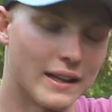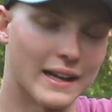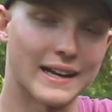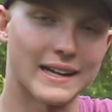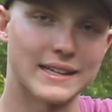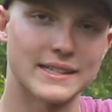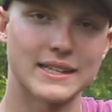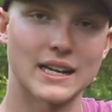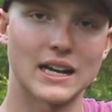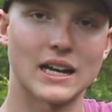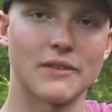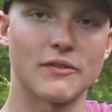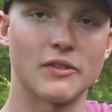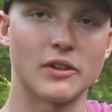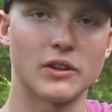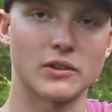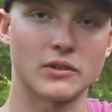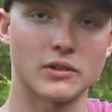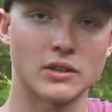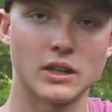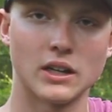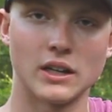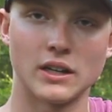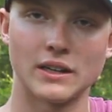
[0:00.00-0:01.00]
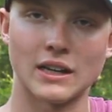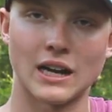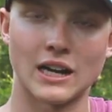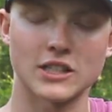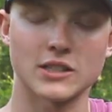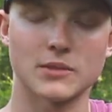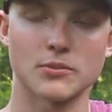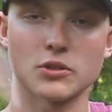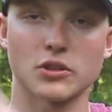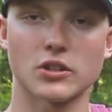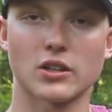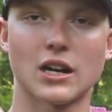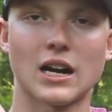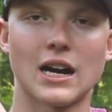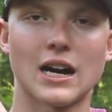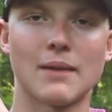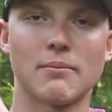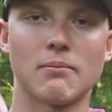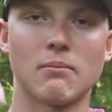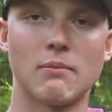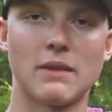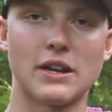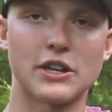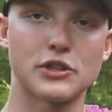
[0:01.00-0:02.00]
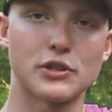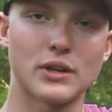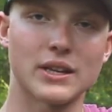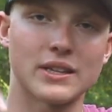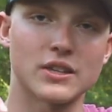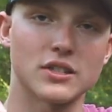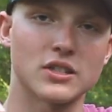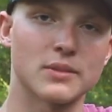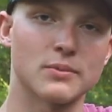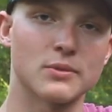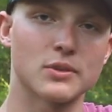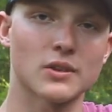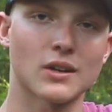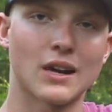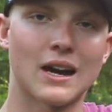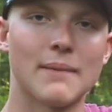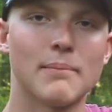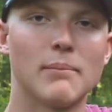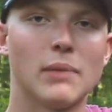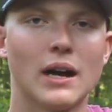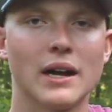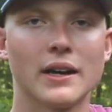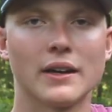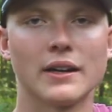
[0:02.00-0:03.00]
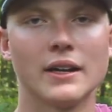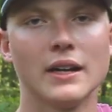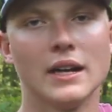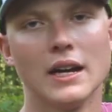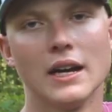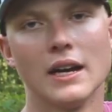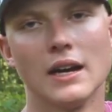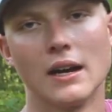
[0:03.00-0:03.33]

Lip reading: Like I said, if you're not subscribed, make sure you hit the subscribe button.